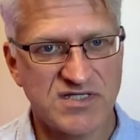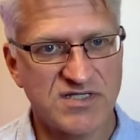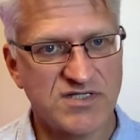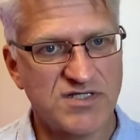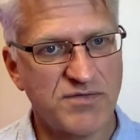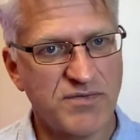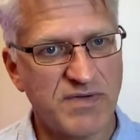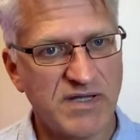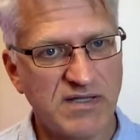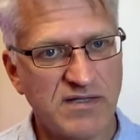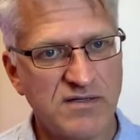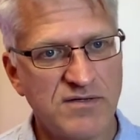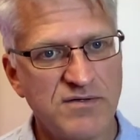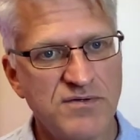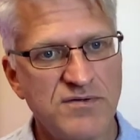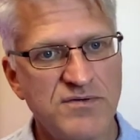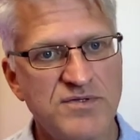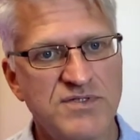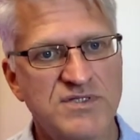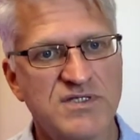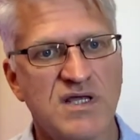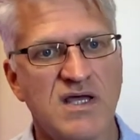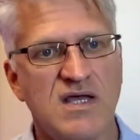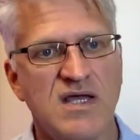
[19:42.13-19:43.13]
And so we
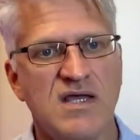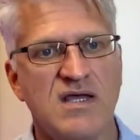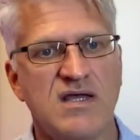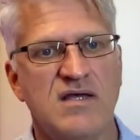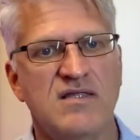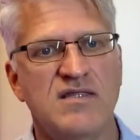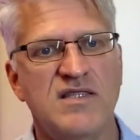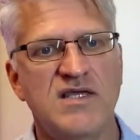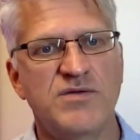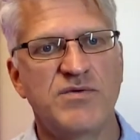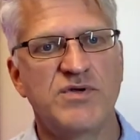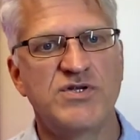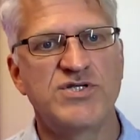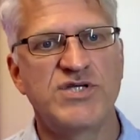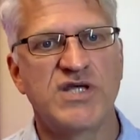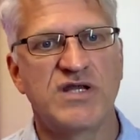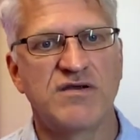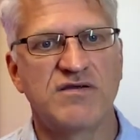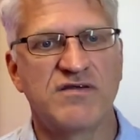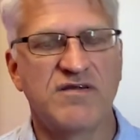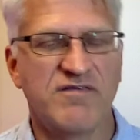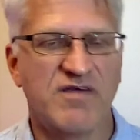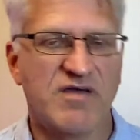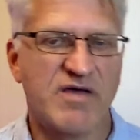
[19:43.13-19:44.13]
lose the
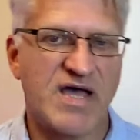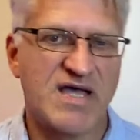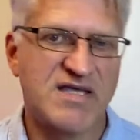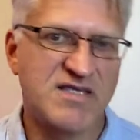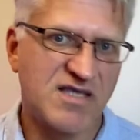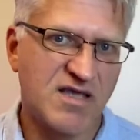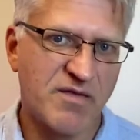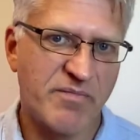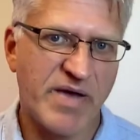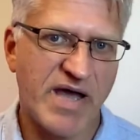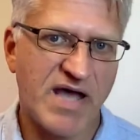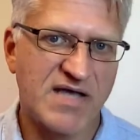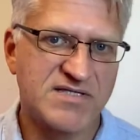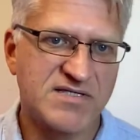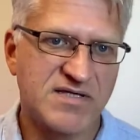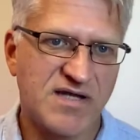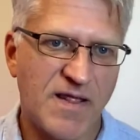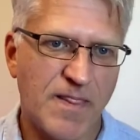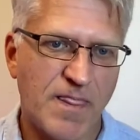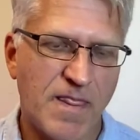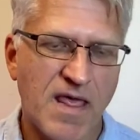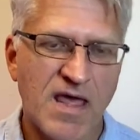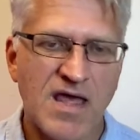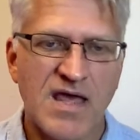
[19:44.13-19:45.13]
regenerative
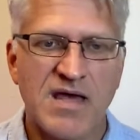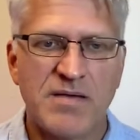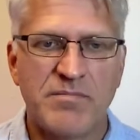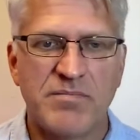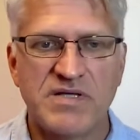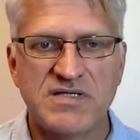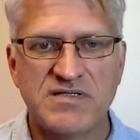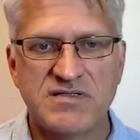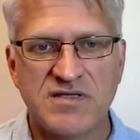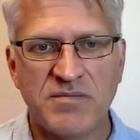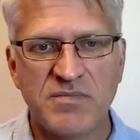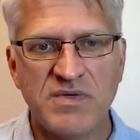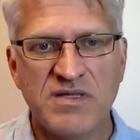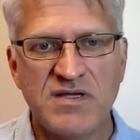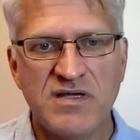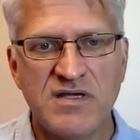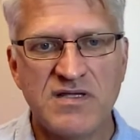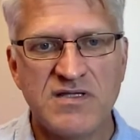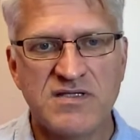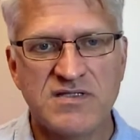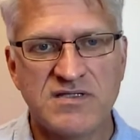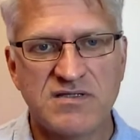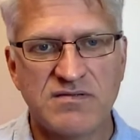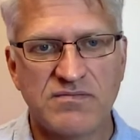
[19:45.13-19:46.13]
capacity. But some of
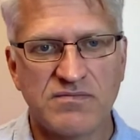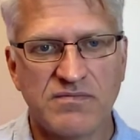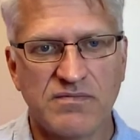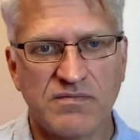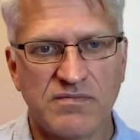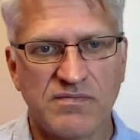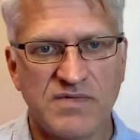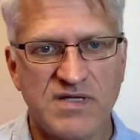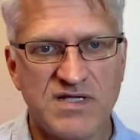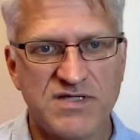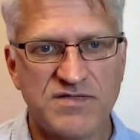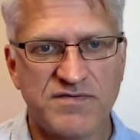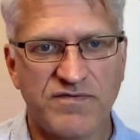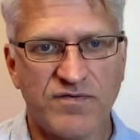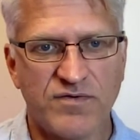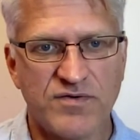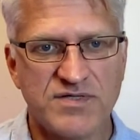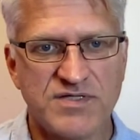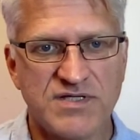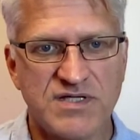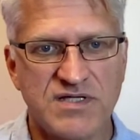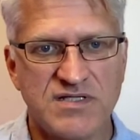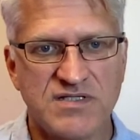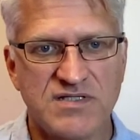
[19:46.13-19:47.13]
these
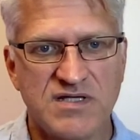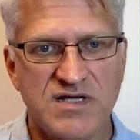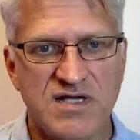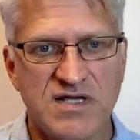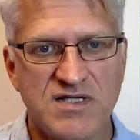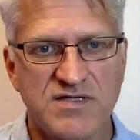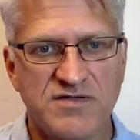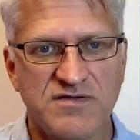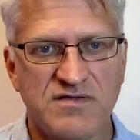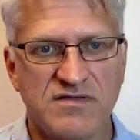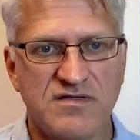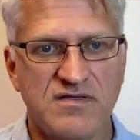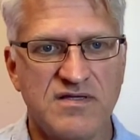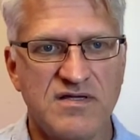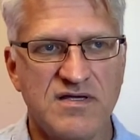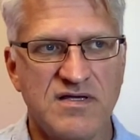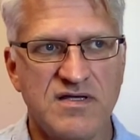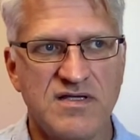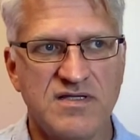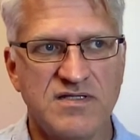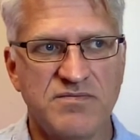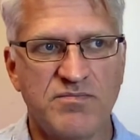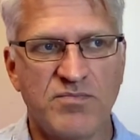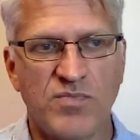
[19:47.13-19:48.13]
forces,
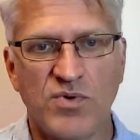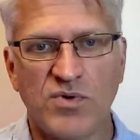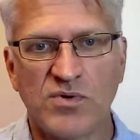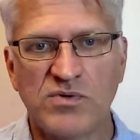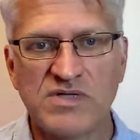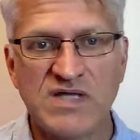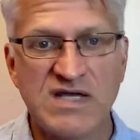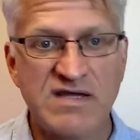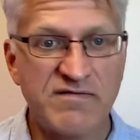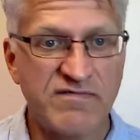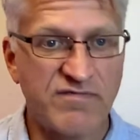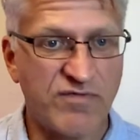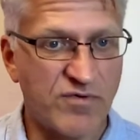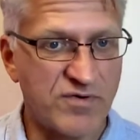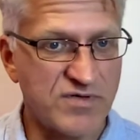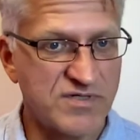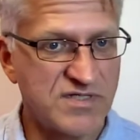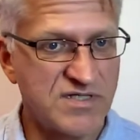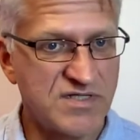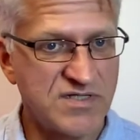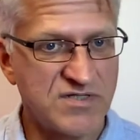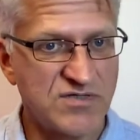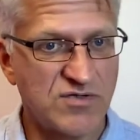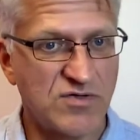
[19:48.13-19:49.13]
these molding
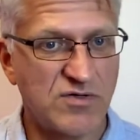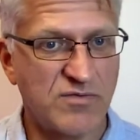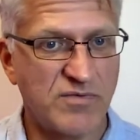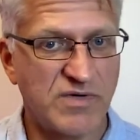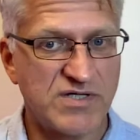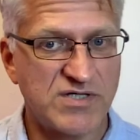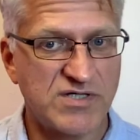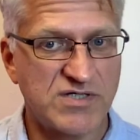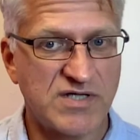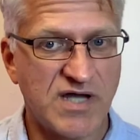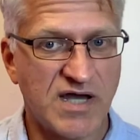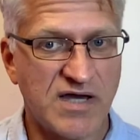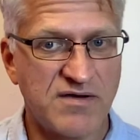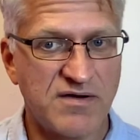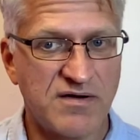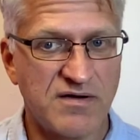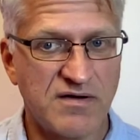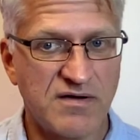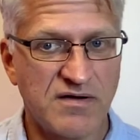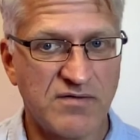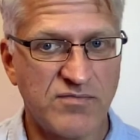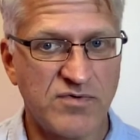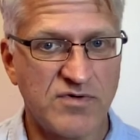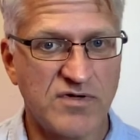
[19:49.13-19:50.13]
forces, or which
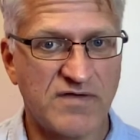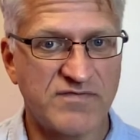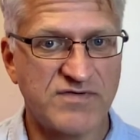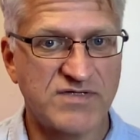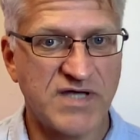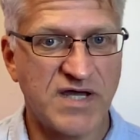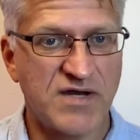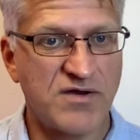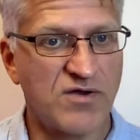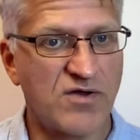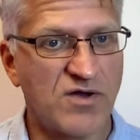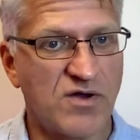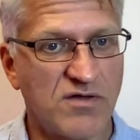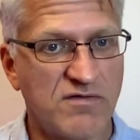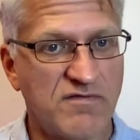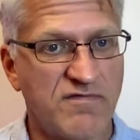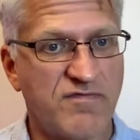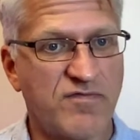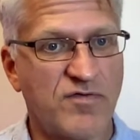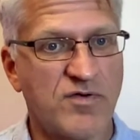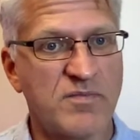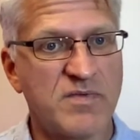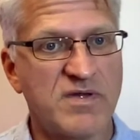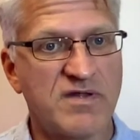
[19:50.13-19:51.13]
Rudolf Steiner called
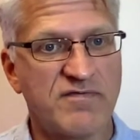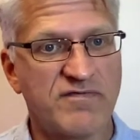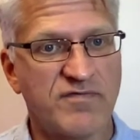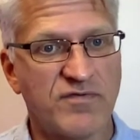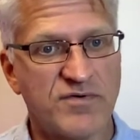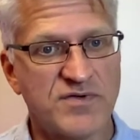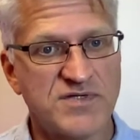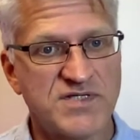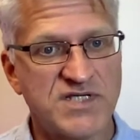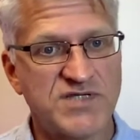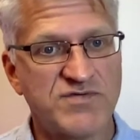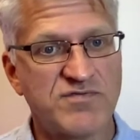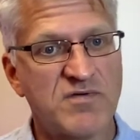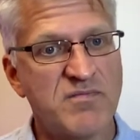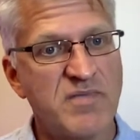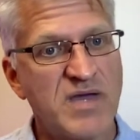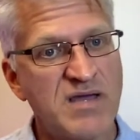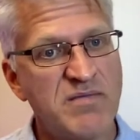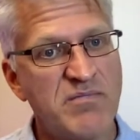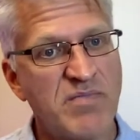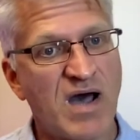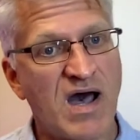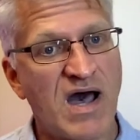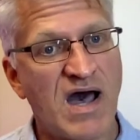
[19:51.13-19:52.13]
formative forces,
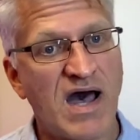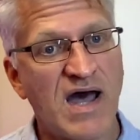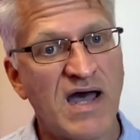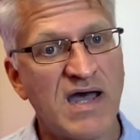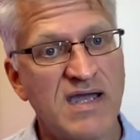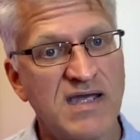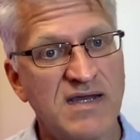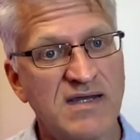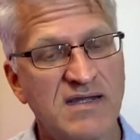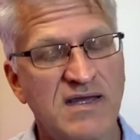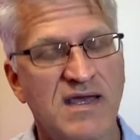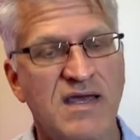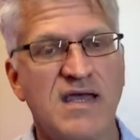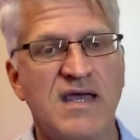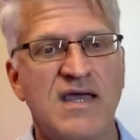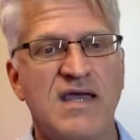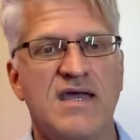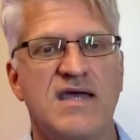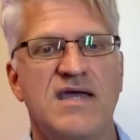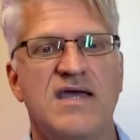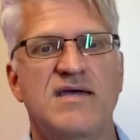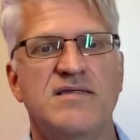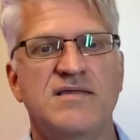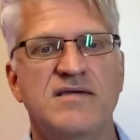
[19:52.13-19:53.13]
remain behind
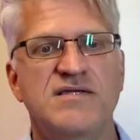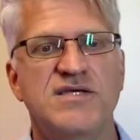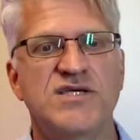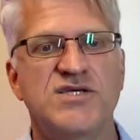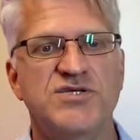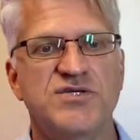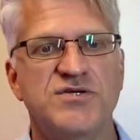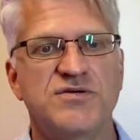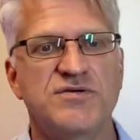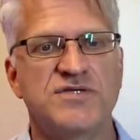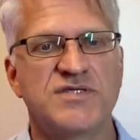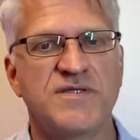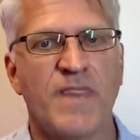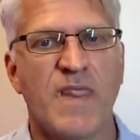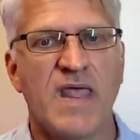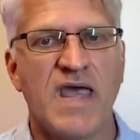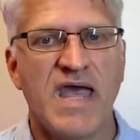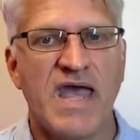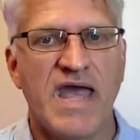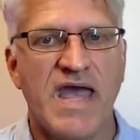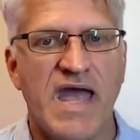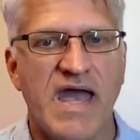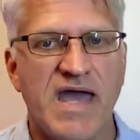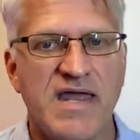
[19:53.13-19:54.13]
in the tissues.
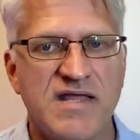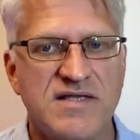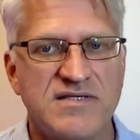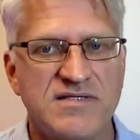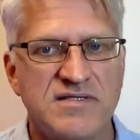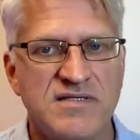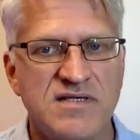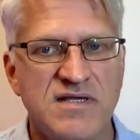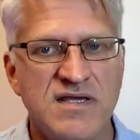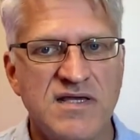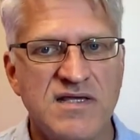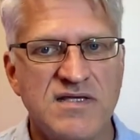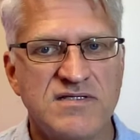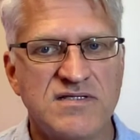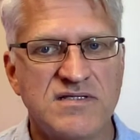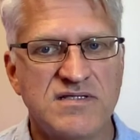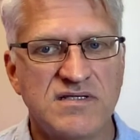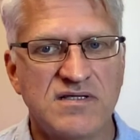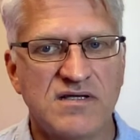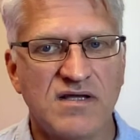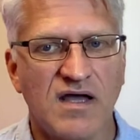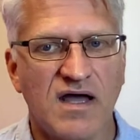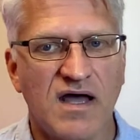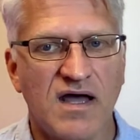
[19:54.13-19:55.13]
And it's
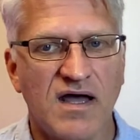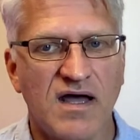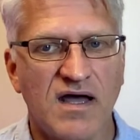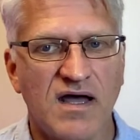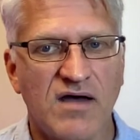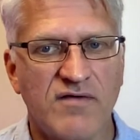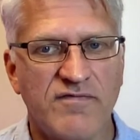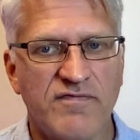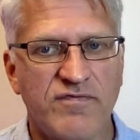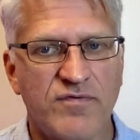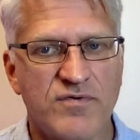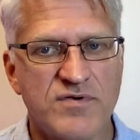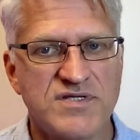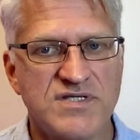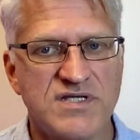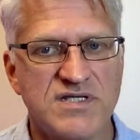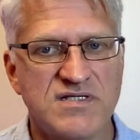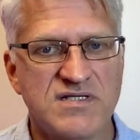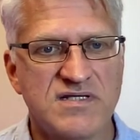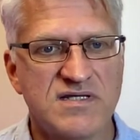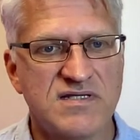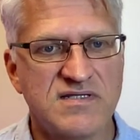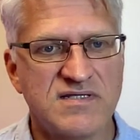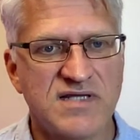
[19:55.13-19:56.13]
these
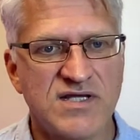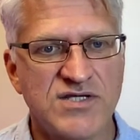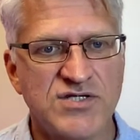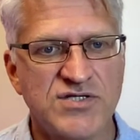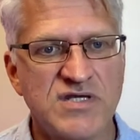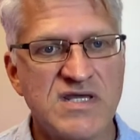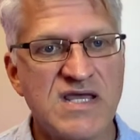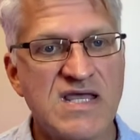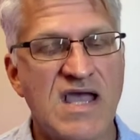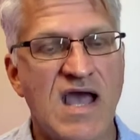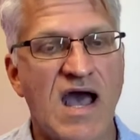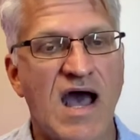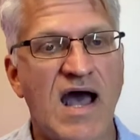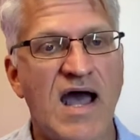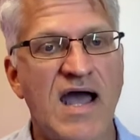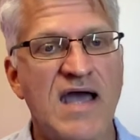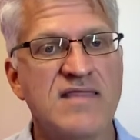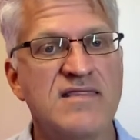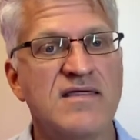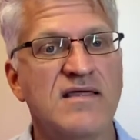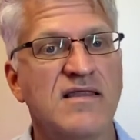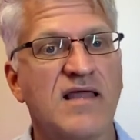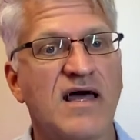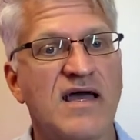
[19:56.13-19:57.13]
forces that essentially
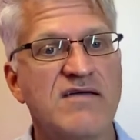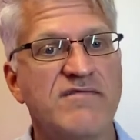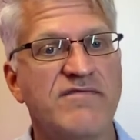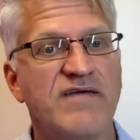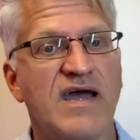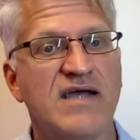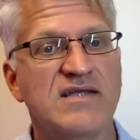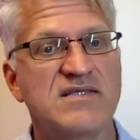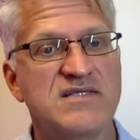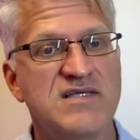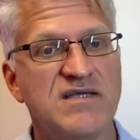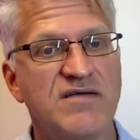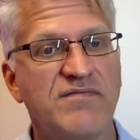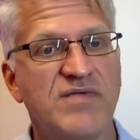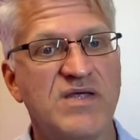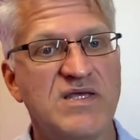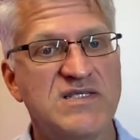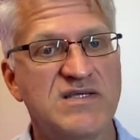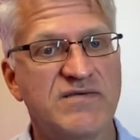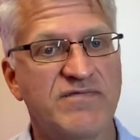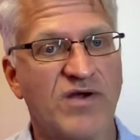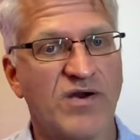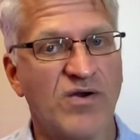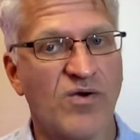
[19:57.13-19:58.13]
guide the life
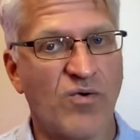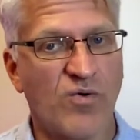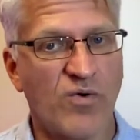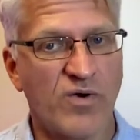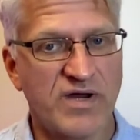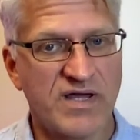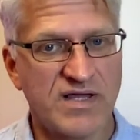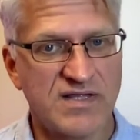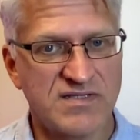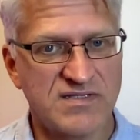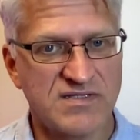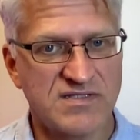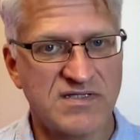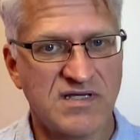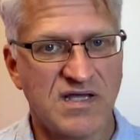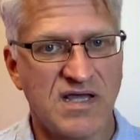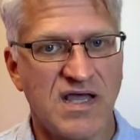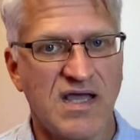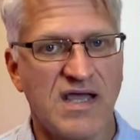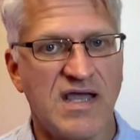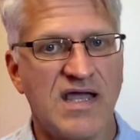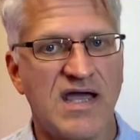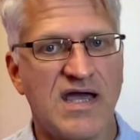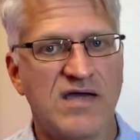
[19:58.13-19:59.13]
activities of our organs
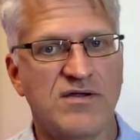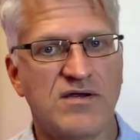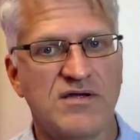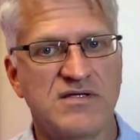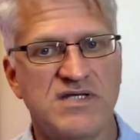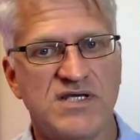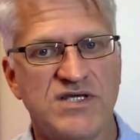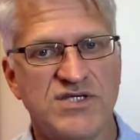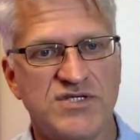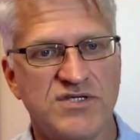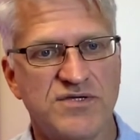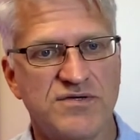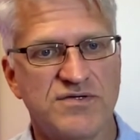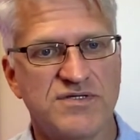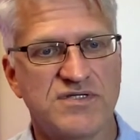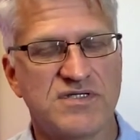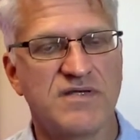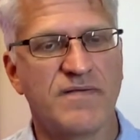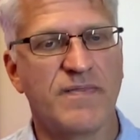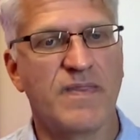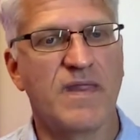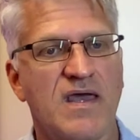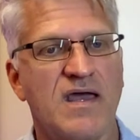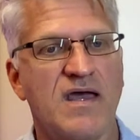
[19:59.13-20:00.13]
and our
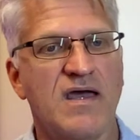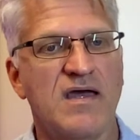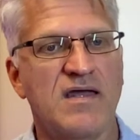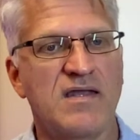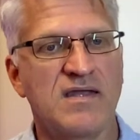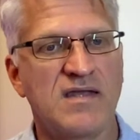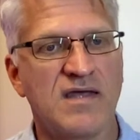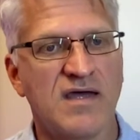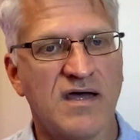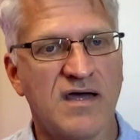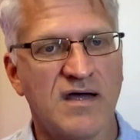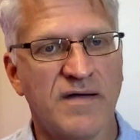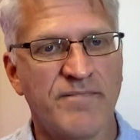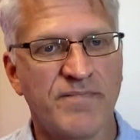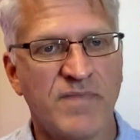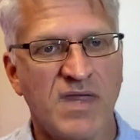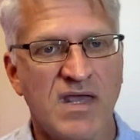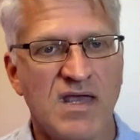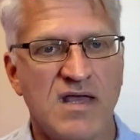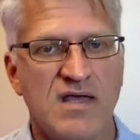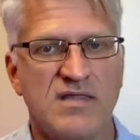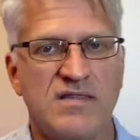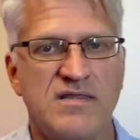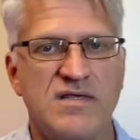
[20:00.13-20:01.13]
tissues. And
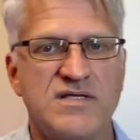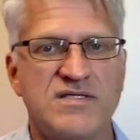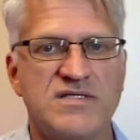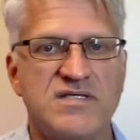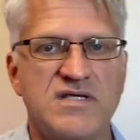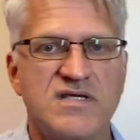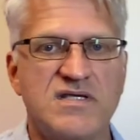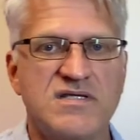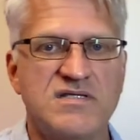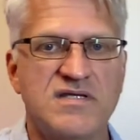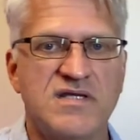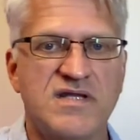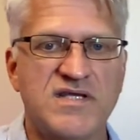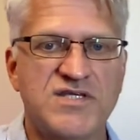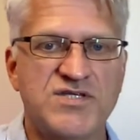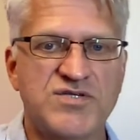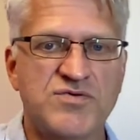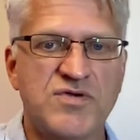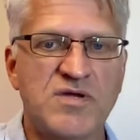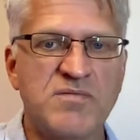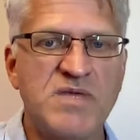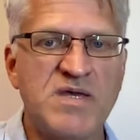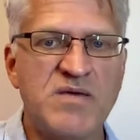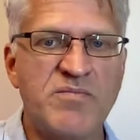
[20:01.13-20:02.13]
this is an
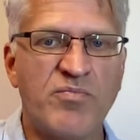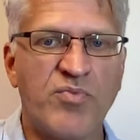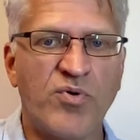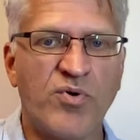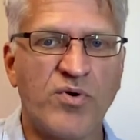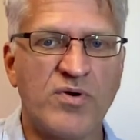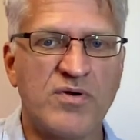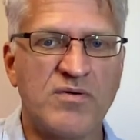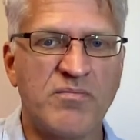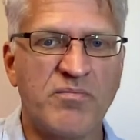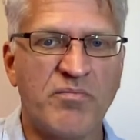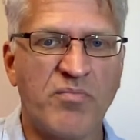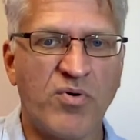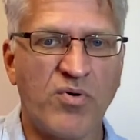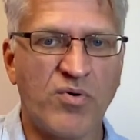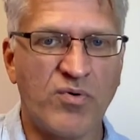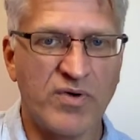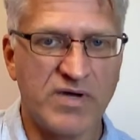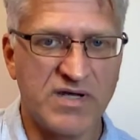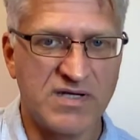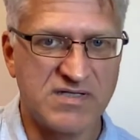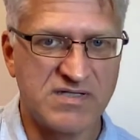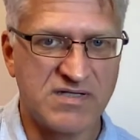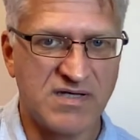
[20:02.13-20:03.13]
extremely important
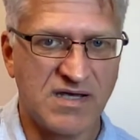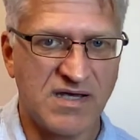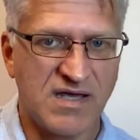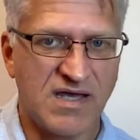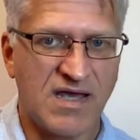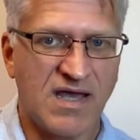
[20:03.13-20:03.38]
point.